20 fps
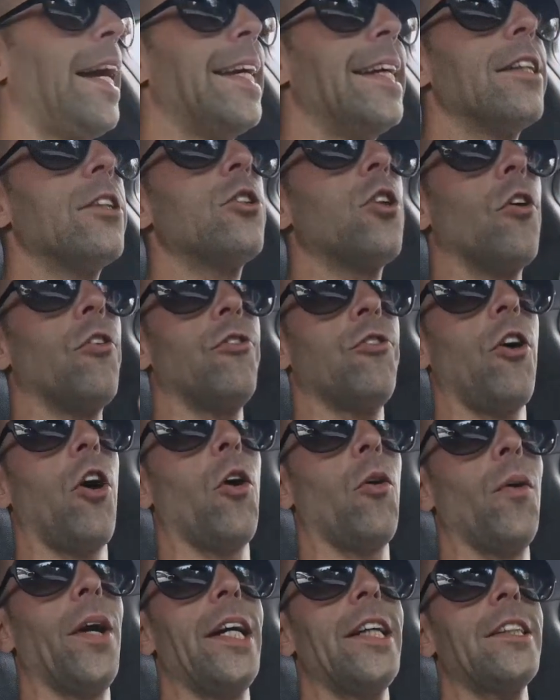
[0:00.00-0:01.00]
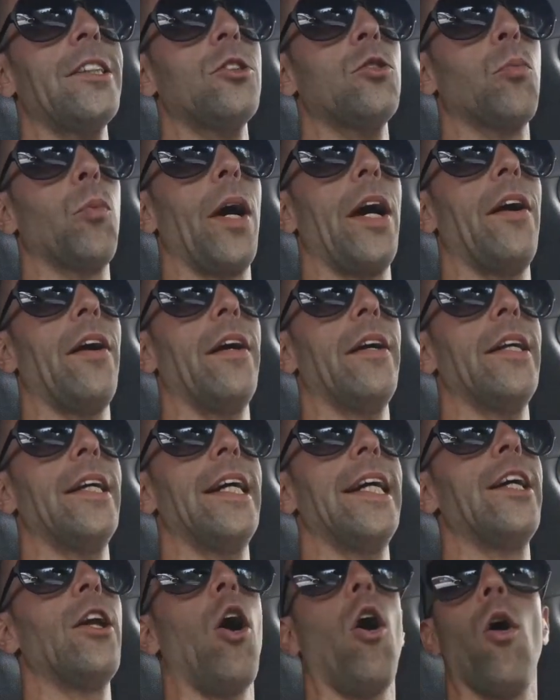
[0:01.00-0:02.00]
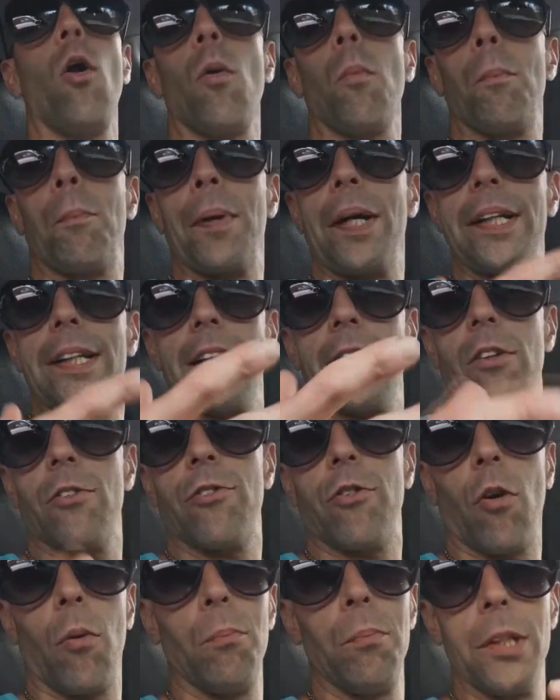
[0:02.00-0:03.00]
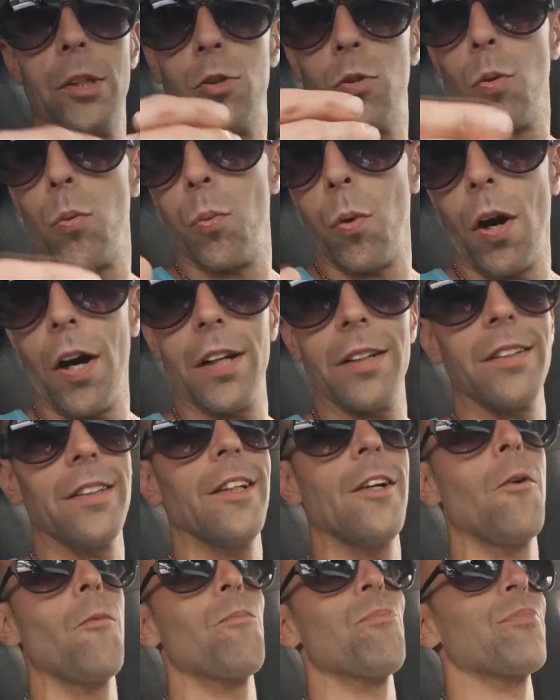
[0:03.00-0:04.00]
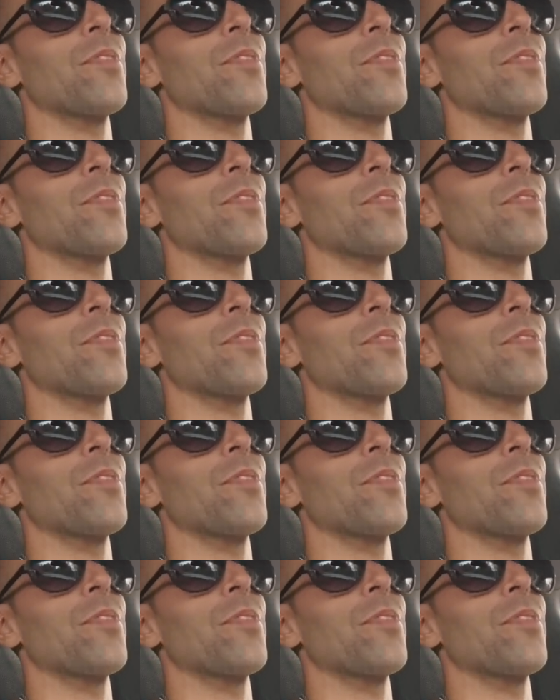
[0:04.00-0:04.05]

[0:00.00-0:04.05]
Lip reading: in the forest where it all began for me to run.